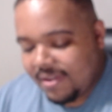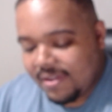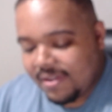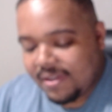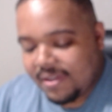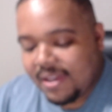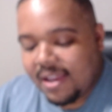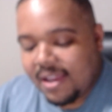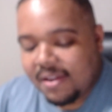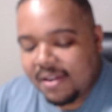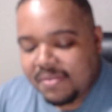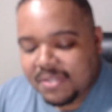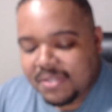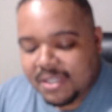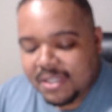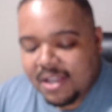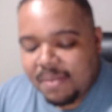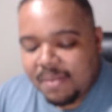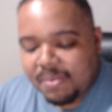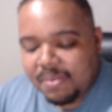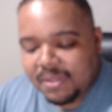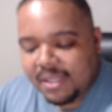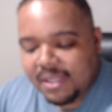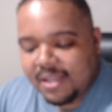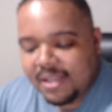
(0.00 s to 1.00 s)
Now, it was a
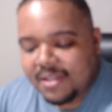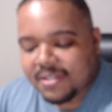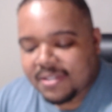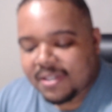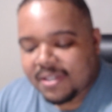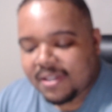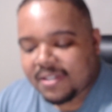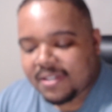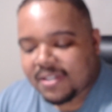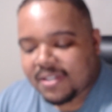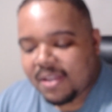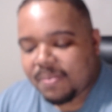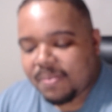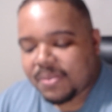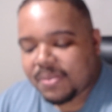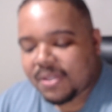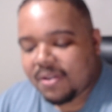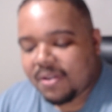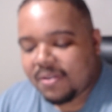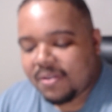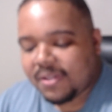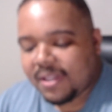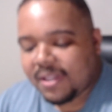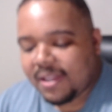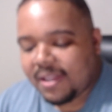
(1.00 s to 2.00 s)
couple things in this
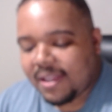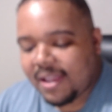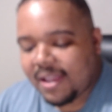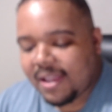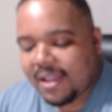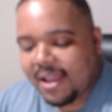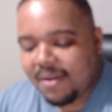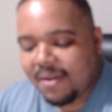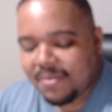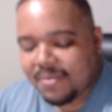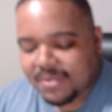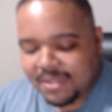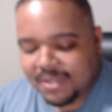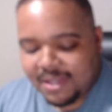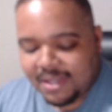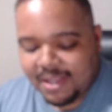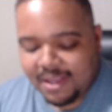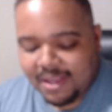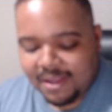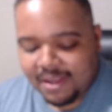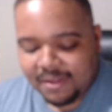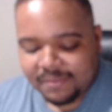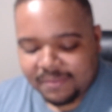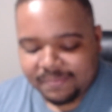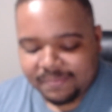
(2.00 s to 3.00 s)
episode that I was like,